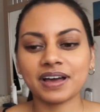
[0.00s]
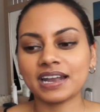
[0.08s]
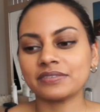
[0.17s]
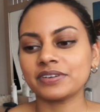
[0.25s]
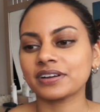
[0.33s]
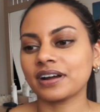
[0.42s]
out
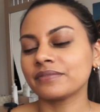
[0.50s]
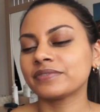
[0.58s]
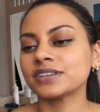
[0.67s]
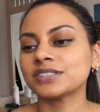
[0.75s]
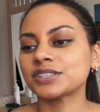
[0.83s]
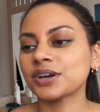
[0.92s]
of your
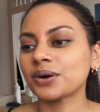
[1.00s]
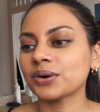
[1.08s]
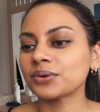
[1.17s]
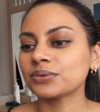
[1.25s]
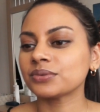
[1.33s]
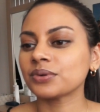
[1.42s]
comfort
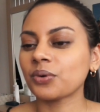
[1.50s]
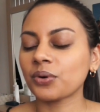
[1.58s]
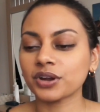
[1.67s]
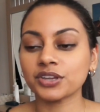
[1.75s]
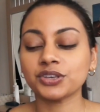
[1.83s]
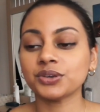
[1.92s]
zone,
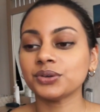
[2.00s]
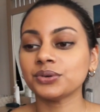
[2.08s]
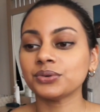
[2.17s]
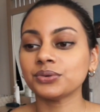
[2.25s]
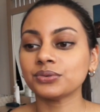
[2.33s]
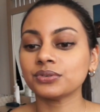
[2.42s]
or
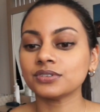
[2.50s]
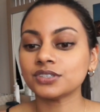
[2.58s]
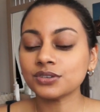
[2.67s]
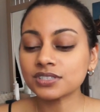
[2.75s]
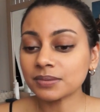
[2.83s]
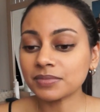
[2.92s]
you
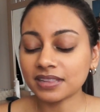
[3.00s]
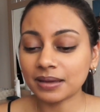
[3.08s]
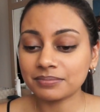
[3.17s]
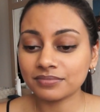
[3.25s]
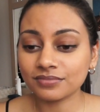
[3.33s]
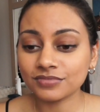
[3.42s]
do something
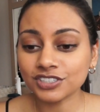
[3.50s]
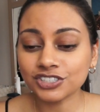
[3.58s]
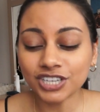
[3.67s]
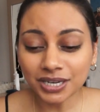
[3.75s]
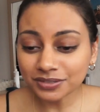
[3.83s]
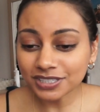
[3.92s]
that
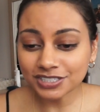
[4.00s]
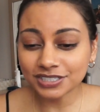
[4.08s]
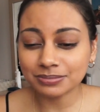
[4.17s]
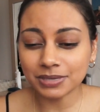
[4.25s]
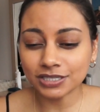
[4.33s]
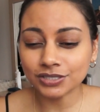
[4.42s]
generally
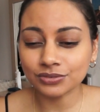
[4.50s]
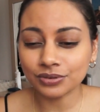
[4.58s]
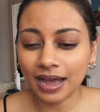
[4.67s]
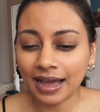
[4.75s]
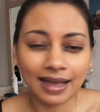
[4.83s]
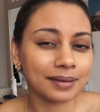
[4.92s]
just makes you
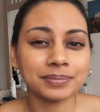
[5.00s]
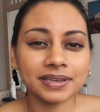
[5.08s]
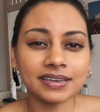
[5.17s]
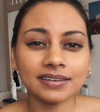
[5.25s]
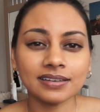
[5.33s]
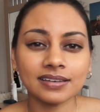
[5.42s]

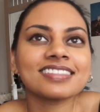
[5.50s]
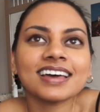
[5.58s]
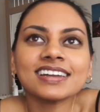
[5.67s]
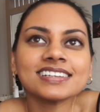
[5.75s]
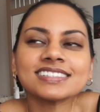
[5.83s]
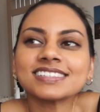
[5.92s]
happy,
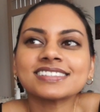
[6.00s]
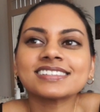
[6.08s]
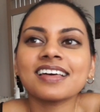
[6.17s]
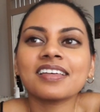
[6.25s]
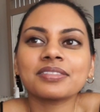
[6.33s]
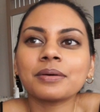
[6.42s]
that
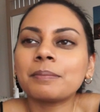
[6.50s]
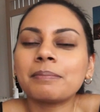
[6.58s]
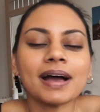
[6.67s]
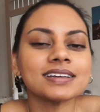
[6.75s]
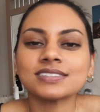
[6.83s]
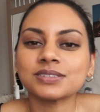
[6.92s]
is the
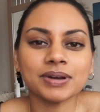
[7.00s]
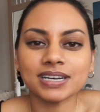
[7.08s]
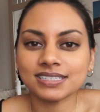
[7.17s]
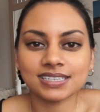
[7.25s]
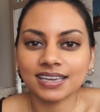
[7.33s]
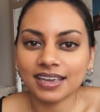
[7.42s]
best way
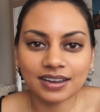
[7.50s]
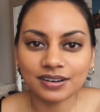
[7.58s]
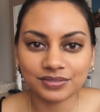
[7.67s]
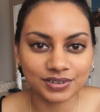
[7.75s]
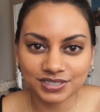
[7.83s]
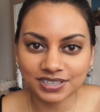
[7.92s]
to take care
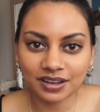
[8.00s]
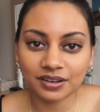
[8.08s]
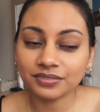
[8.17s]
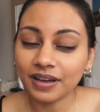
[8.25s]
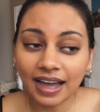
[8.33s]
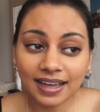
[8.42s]
of
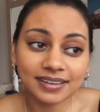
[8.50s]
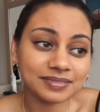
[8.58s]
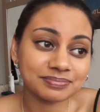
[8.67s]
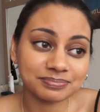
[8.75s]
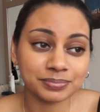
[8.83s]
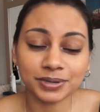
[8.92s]
yourself,
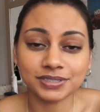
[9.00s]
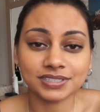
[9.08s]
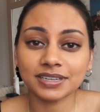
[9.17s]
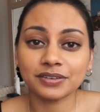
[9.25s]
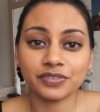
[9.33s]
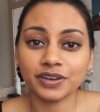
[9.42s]
I
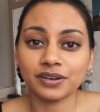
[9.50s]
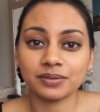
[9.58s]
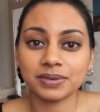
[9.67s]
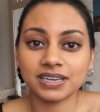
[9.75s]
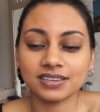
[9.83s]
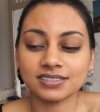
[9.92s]
personally feel,
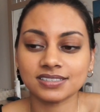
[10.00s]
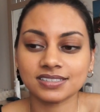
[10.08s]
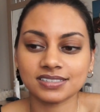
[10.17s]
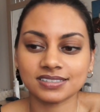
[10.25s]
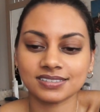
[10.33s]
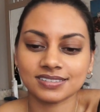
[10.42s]

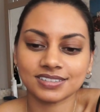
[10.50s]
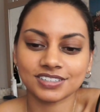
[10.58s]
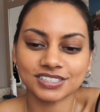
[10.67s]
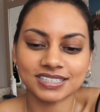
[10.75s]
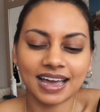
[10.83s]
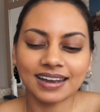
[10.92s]
because
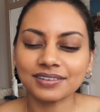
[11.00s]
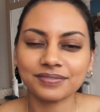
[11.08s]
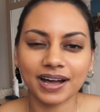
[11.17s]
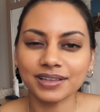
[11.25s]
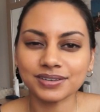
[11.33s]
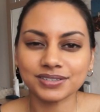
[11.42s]
you're just adding
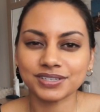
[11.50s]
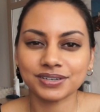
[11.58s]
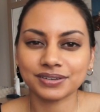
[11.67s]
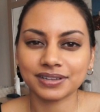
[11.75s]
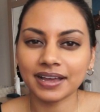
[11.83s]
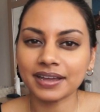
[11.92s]
value to
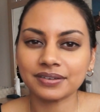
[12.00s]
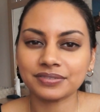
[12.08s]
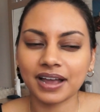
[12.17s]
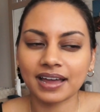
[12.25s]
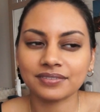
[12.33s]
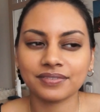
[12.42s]
your life,
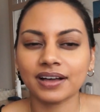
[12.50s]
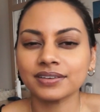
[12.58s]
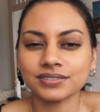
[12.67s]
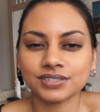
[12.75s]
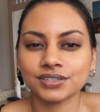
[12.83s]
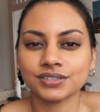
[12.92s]
you're adding
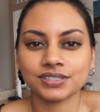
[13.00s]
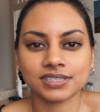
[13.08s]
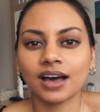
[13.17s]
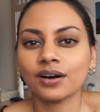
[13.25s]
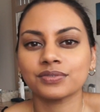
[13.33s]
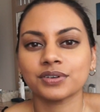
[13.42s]
value to
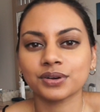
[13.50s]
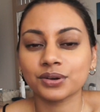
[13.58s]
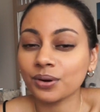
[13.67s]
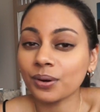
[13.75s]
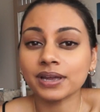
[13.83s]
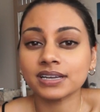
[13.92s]
yourself, you're
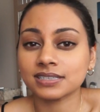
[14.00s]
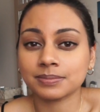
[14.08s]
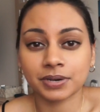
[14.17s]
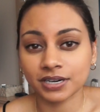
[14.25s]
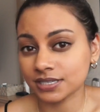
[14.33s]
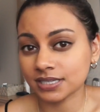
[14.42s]
growing
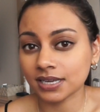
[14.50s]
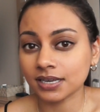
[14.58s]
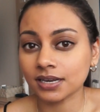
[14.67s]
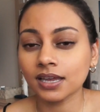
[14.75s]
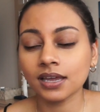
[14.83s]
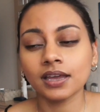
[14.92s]
as a person,